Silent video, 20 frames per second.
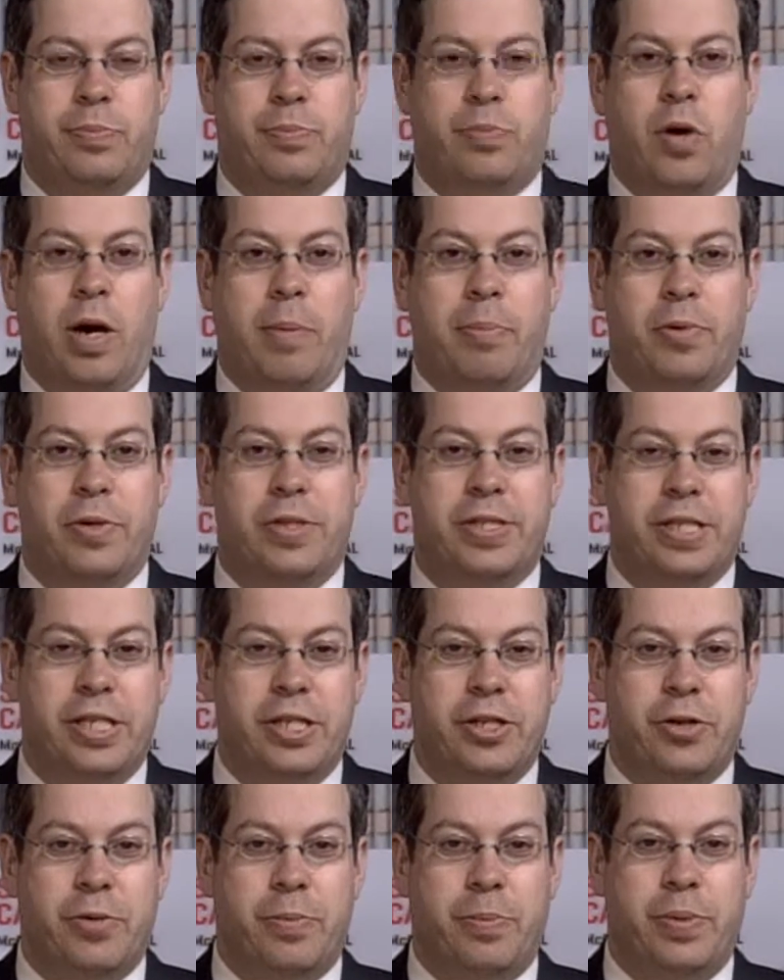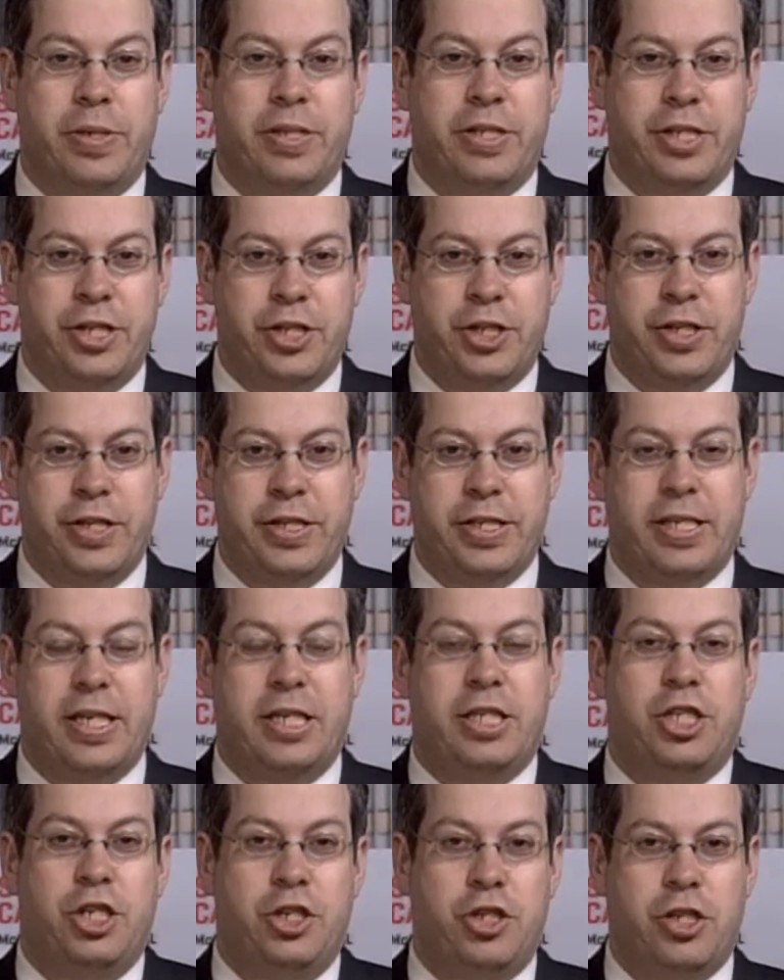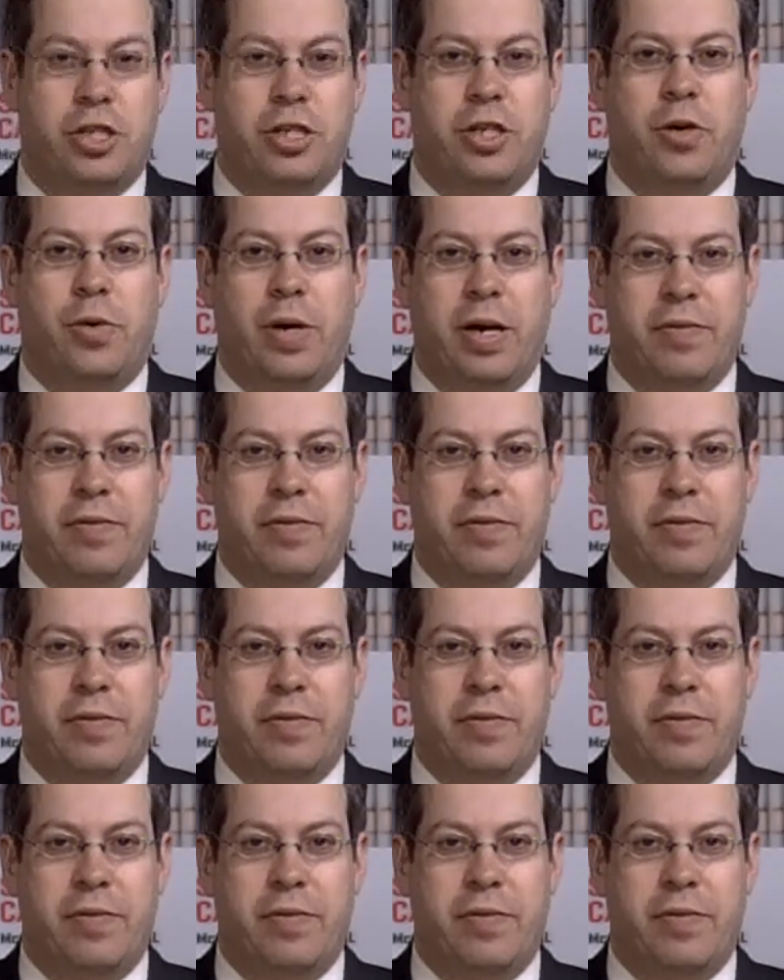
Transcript: proper senior positions that she should know